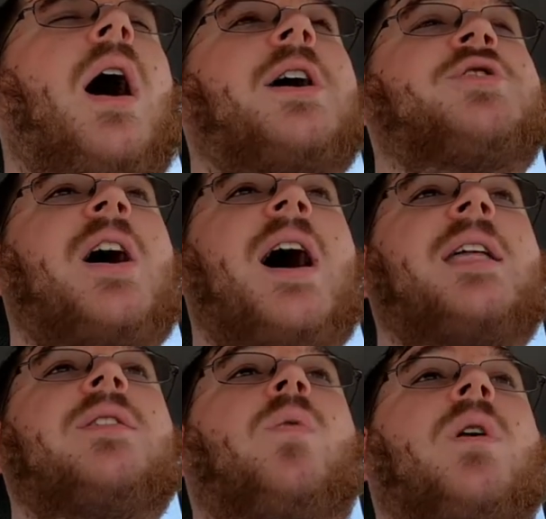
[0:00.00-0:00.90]
I
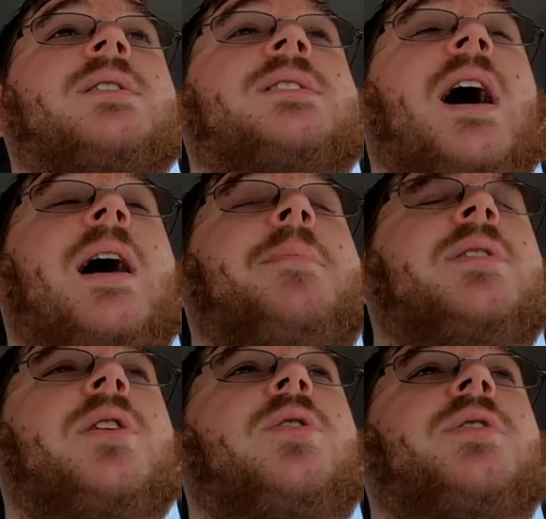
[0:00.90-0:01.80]
tried it the one time,
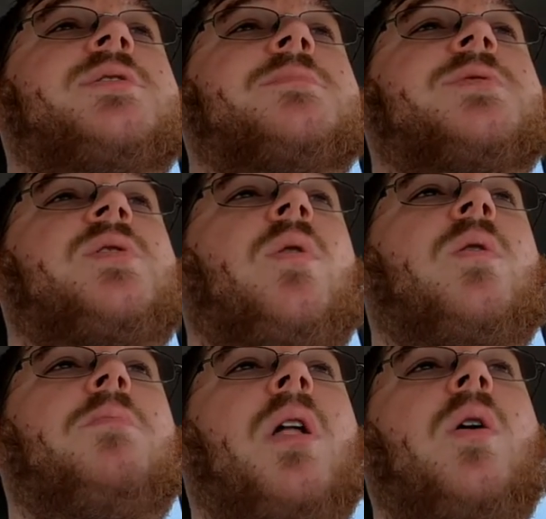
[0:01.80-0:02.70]
but due to some
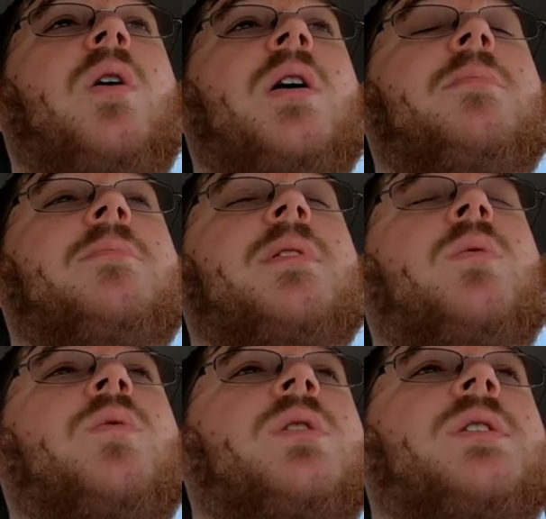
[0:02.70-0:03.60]
storm blow up in
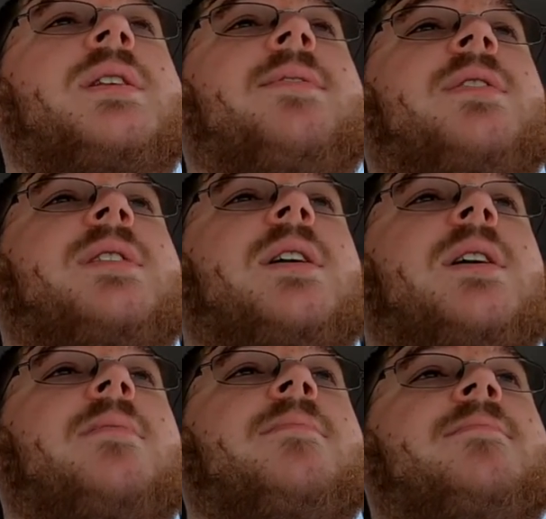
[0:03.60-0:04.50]
the wood and
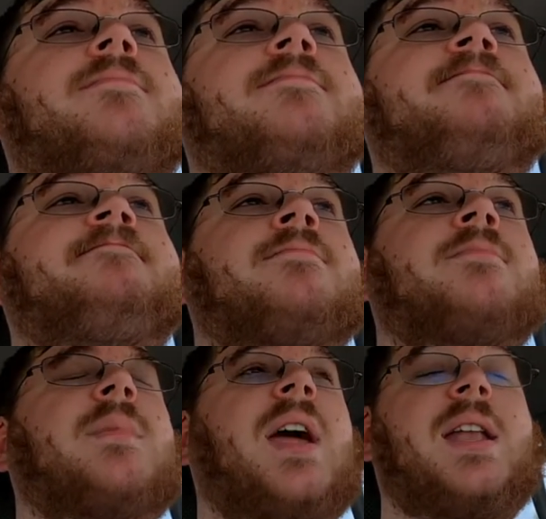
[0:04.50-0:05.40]
everything,
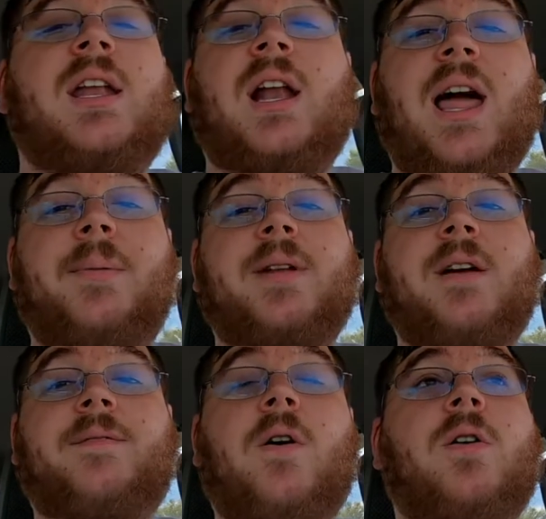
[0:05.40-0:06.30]
it didn't allow me to
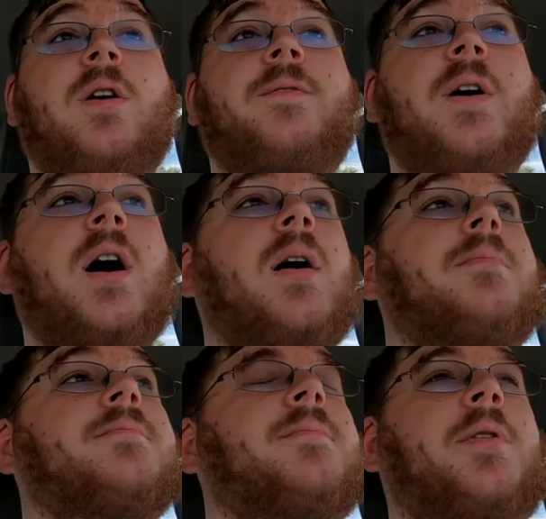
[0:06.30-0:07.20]
get far enough up.
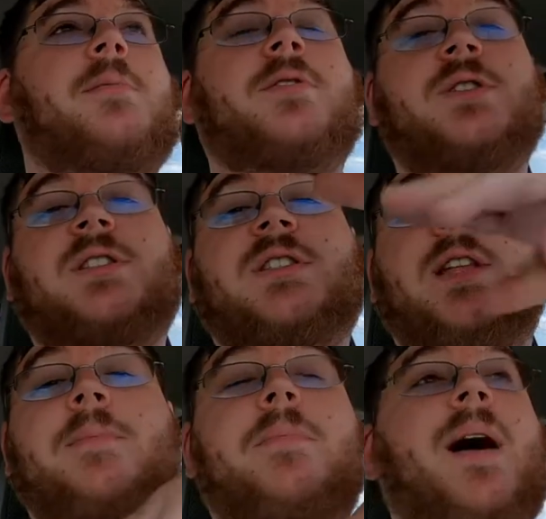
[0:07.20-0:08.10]
Pretty much just
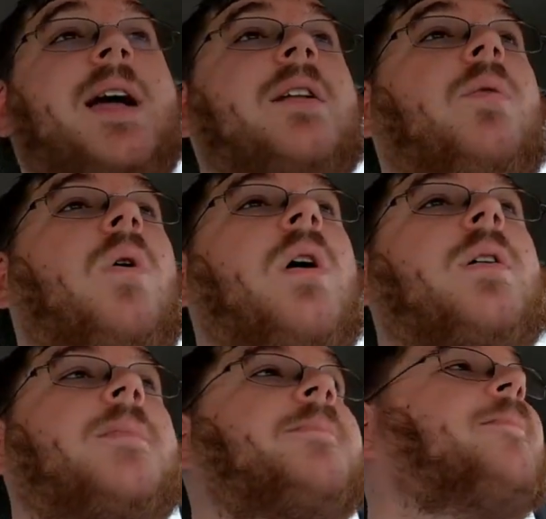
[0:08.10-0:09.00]
slid me back into the
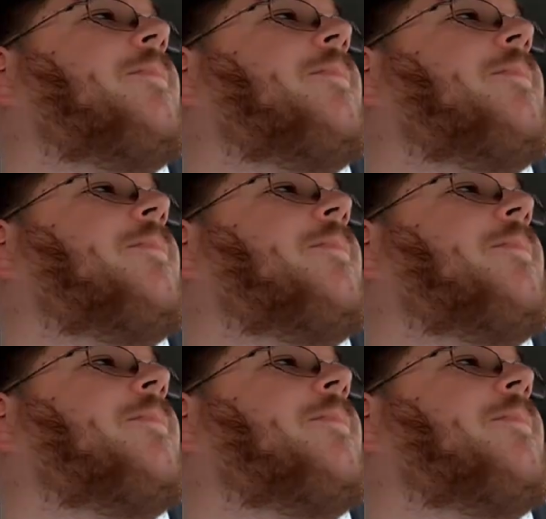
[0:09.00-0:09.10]
water.